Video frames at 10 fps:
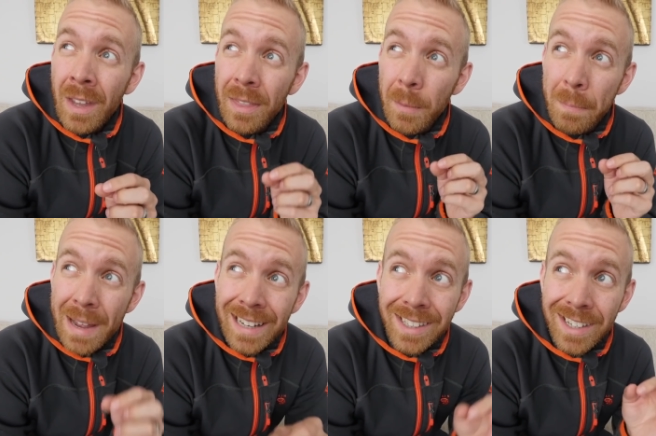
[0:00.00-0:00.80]
the
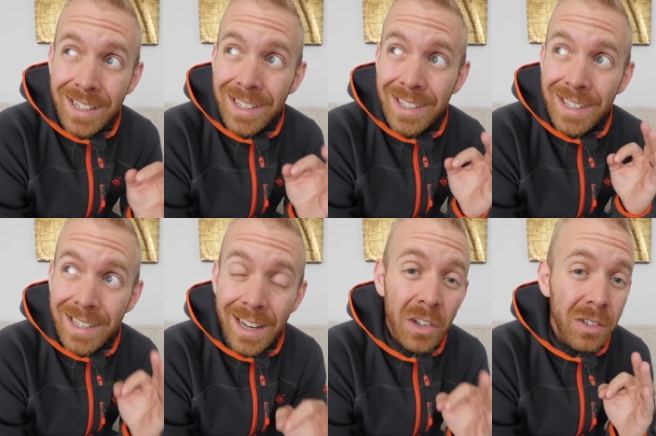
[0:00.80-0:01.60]
best
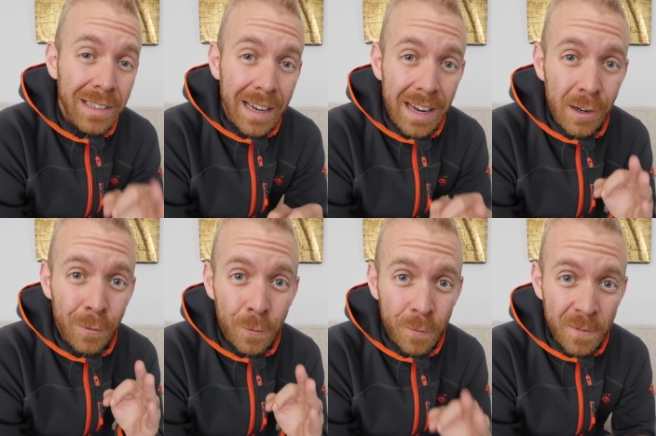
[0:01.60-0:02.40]
single-day
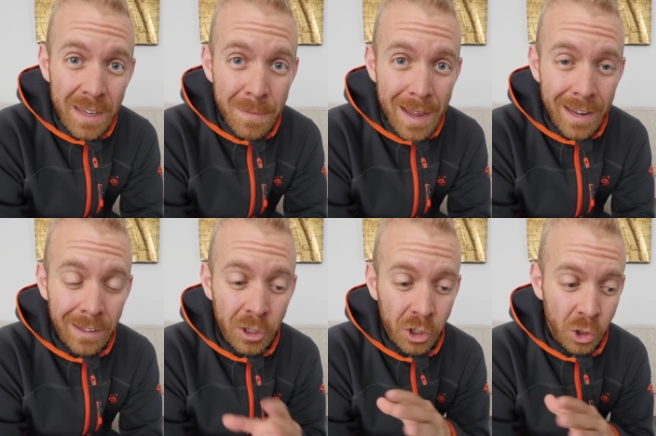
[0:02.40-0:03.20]

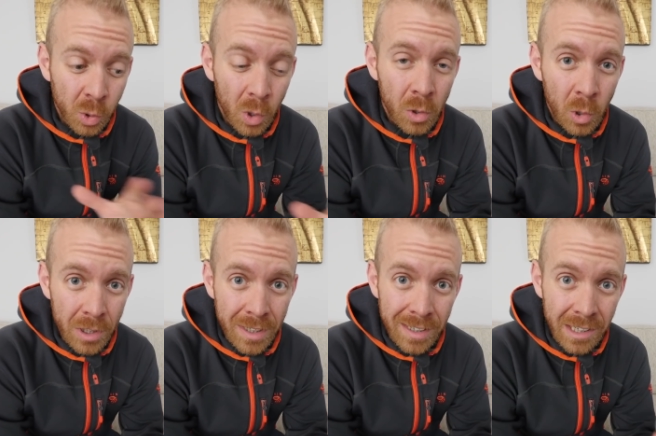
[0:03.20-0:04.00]
female short
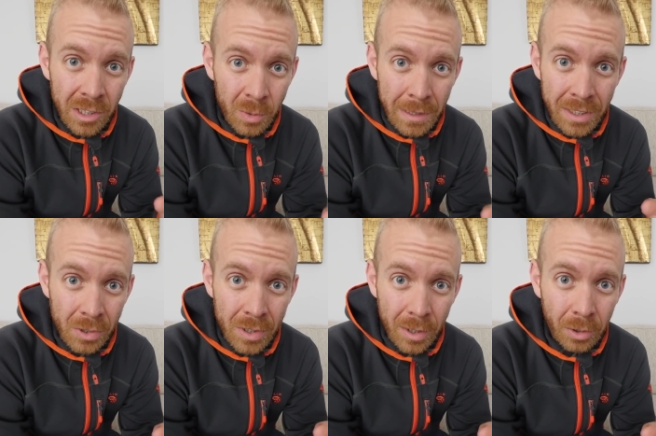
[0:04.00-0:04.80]
course distance
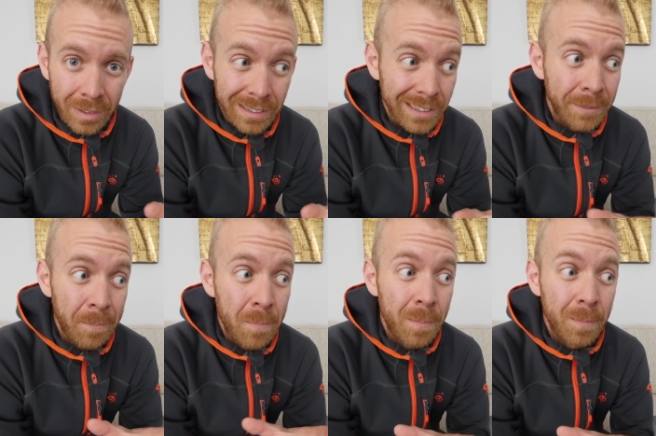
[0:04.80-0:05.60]
racers out there. Like,
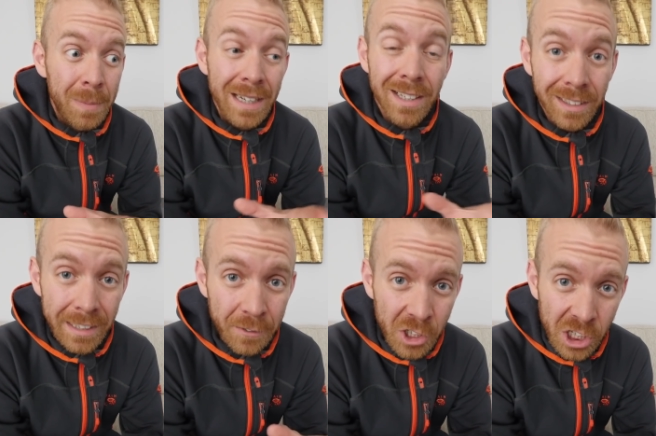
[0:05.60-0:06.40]

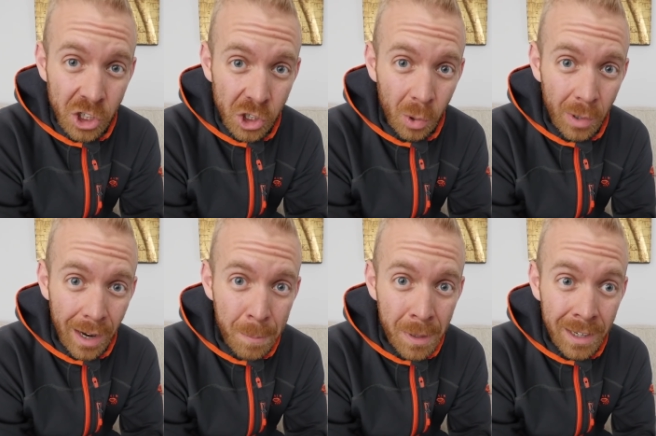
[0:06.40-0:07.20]
basically, if she showed
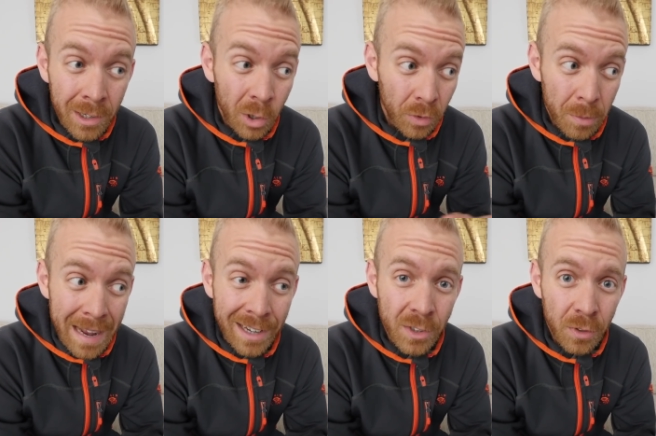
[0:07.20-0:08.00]
up over the
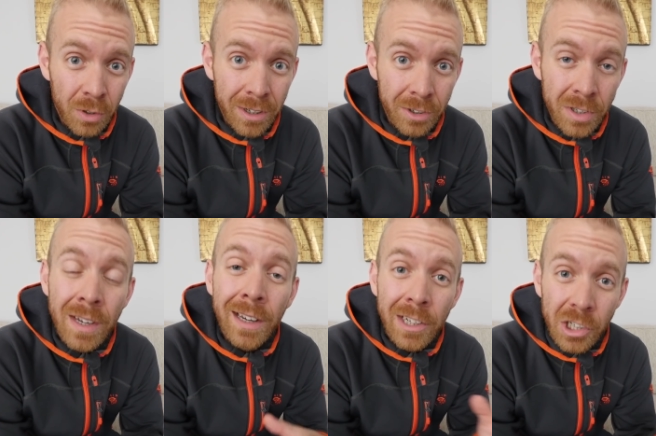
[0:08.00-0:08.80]
past few years,
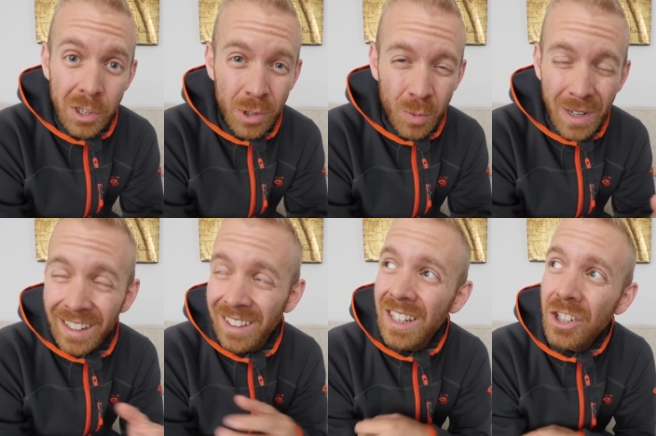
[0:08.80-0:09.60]
she was
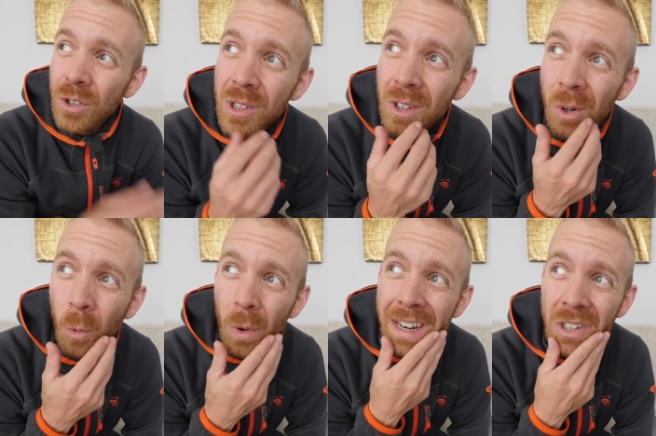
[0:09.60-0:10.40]
winning. I think she was on a
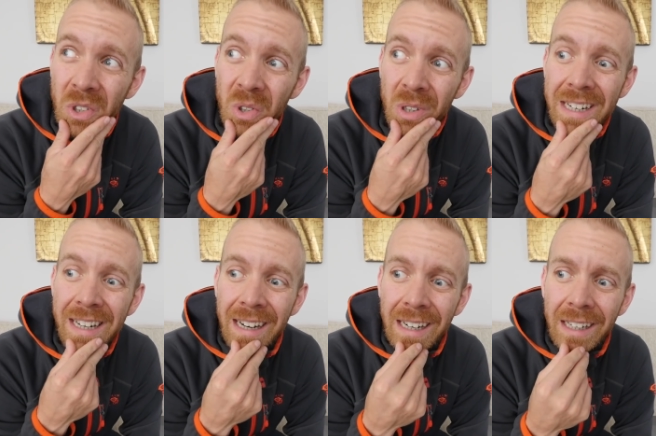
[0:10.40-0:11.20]
winning
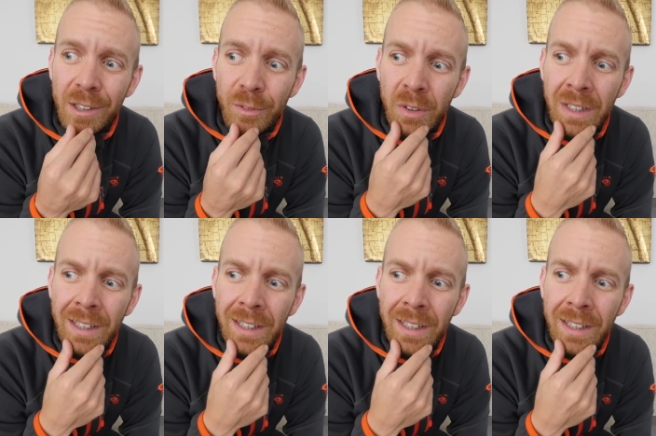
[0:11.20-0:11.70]
streak of